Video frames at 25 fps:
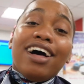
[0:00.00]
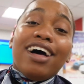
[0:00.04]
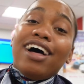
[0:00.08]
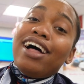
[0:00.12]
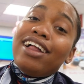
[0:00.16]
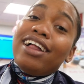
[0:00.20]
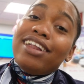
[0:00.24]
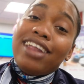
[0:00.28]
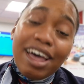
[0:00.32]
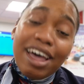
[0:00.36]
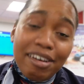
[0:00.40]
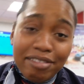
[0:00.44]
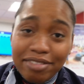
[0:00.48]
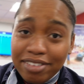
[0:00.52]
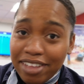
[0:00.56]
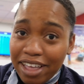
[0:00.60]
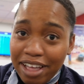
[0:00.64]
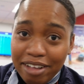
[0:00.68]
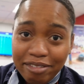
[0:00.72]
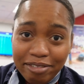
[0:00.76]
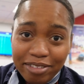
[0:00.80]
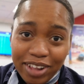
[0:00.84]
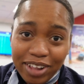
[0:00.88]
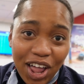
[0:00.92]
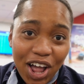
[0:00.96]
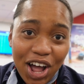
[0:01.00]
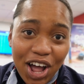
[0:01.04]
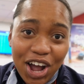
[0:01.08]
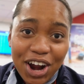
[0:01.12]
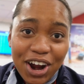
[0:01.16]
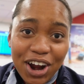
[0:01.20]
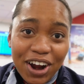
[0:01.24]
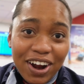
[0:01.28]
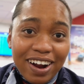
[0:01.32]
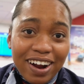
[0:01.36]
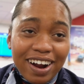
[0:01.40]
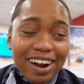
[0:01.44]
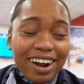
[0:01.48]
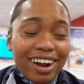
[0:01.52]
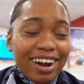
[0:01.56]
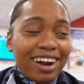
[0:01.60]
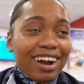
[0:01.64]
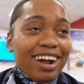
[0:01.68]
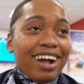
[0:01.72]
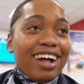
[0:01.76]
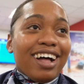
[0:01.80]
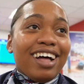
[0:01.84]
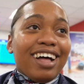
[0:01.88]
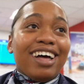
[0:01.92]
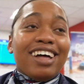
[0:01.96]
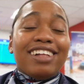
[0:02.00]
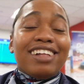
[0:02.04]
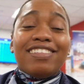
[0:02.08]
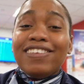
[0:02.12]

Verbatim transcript: a lifestyle vlogger, a